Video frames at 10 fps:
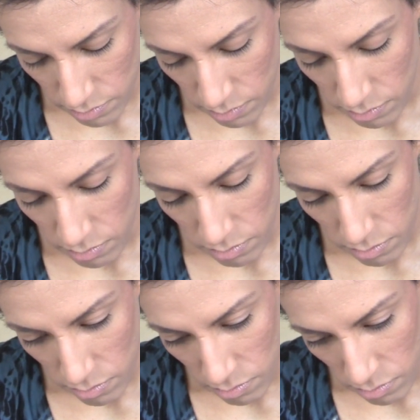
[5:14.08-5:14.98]
hmm.
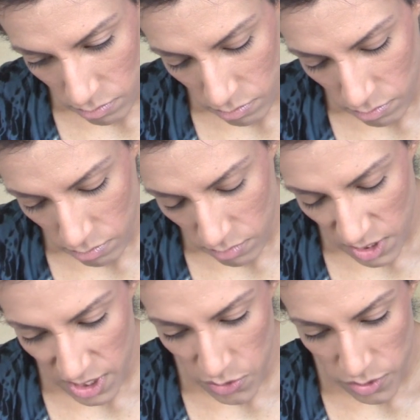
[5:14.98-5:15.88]

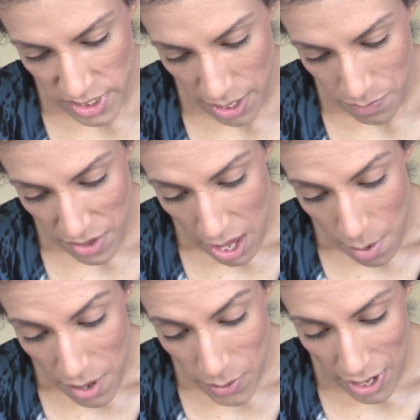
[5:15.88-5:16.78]
Doesn't really say.
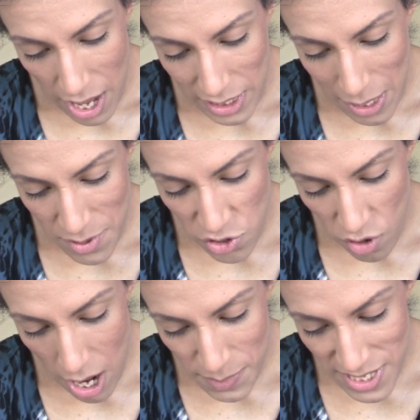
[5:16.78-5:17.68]
But anyway, a uh, lemon
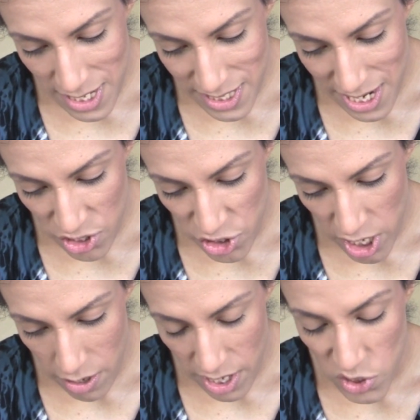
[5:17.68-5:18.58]
drop scented and
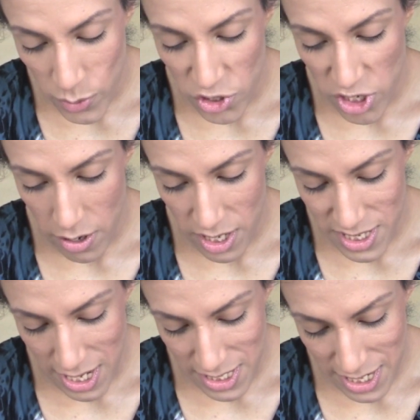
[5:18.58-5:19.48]
cherry, sweet cherry
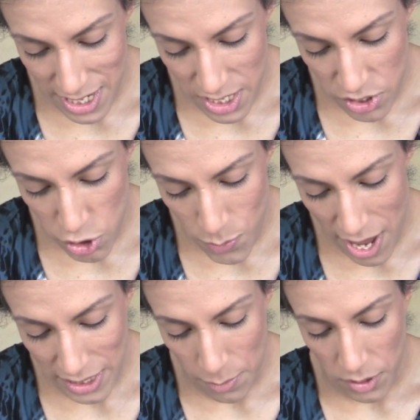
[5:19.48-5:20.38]
scented two
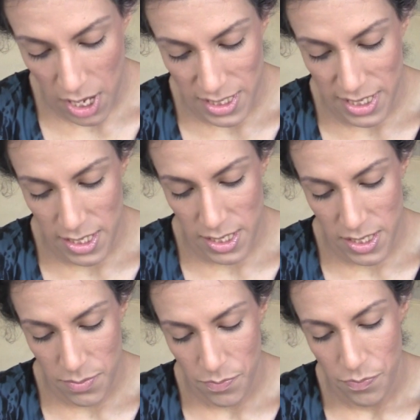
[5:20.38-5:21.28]
pack lip
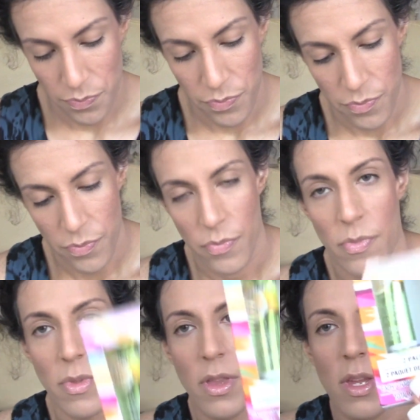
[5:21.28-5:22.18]
glosses.
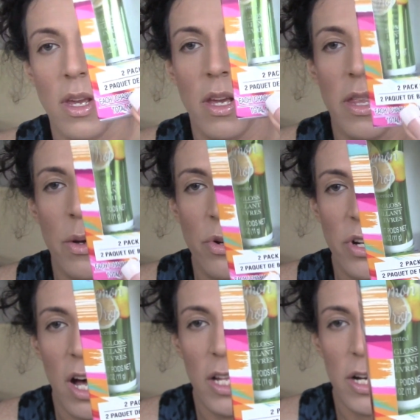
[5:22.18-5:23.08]
They were a
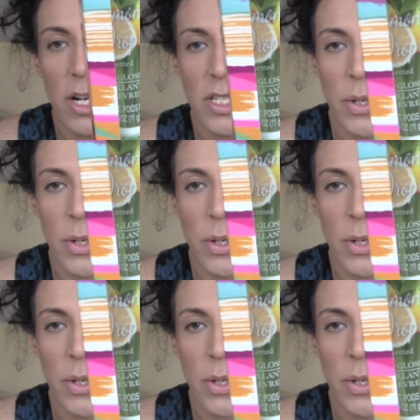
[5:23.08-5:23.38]
dollar,